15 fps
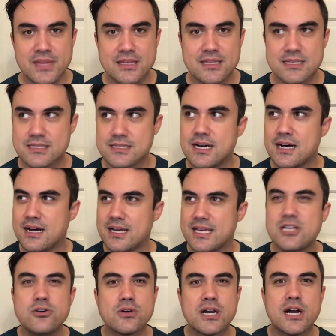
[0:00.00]
this
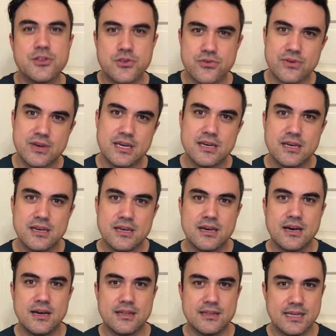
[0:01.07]
hill country
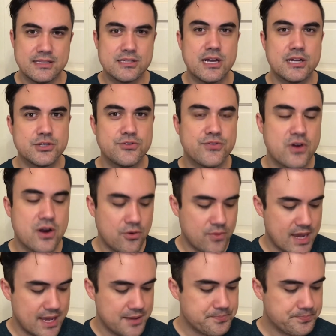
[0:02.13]
that's not too far
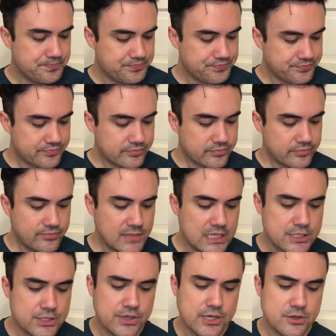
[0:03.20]
away.
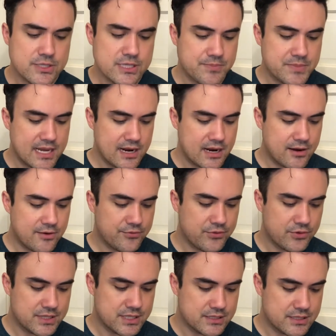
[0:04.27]
So he goes up there
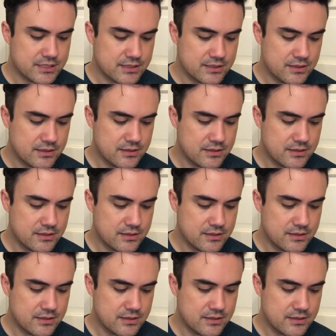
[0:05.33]
for this